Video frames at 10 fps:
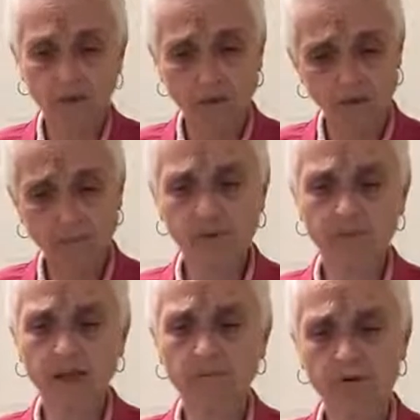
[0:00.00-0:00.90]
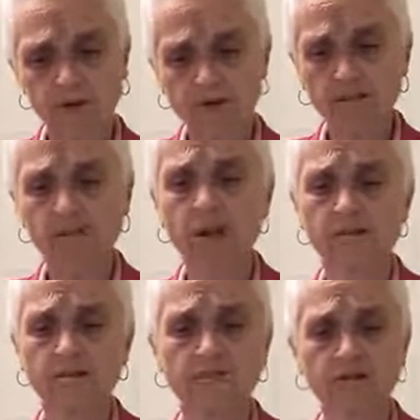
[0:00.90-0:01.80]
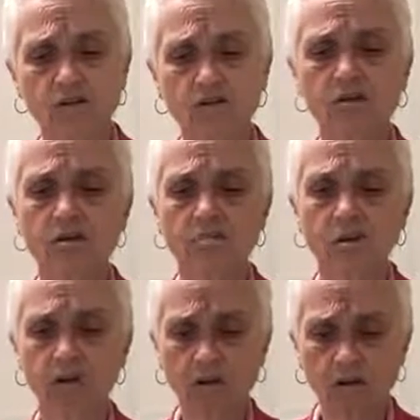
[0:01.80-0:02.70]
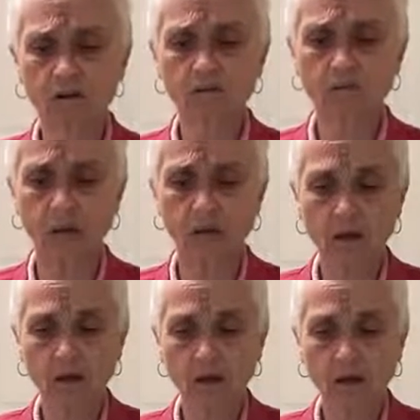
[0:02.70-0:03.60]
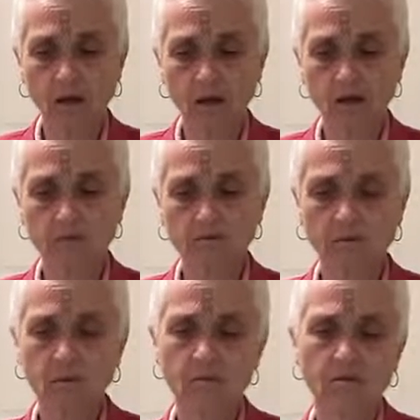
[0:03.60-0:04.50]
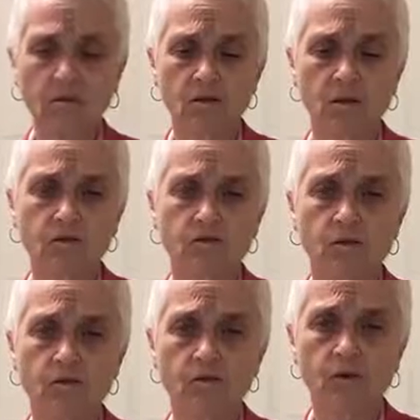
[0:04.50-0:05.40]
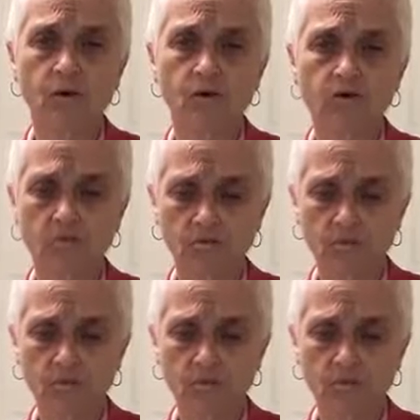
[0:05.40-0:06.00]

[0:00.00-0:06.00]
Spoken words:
My preceptor and his sons have deserted me and cursed me, and you see me thus before you."